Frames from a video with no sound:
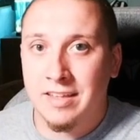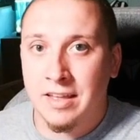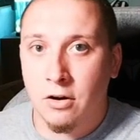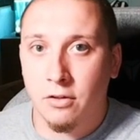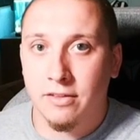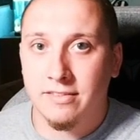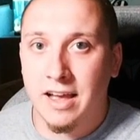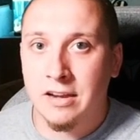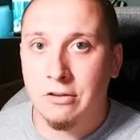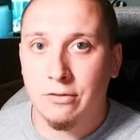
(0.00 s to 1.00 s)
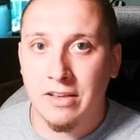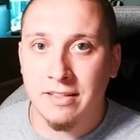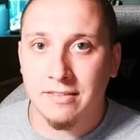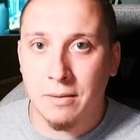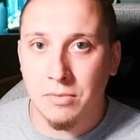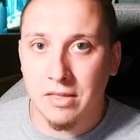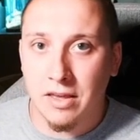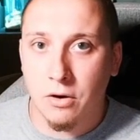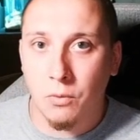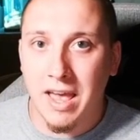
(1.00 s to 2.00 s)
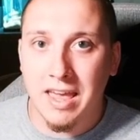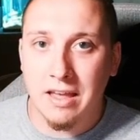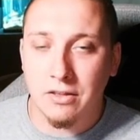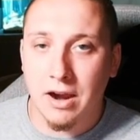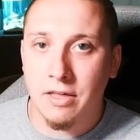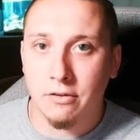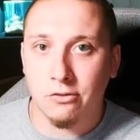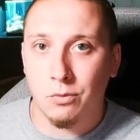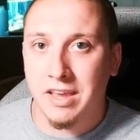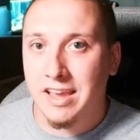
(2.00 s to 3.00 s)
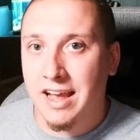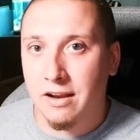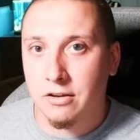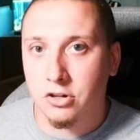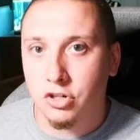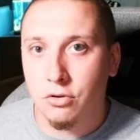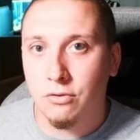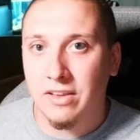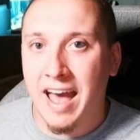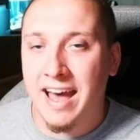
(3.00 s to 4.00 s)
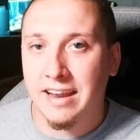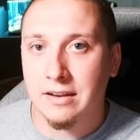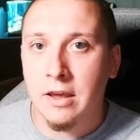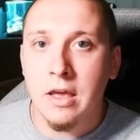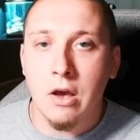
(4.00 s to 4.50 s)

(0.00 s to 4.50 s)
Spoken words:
and then all of a sudden you send something their way and they're either swinging out of their shoes at it,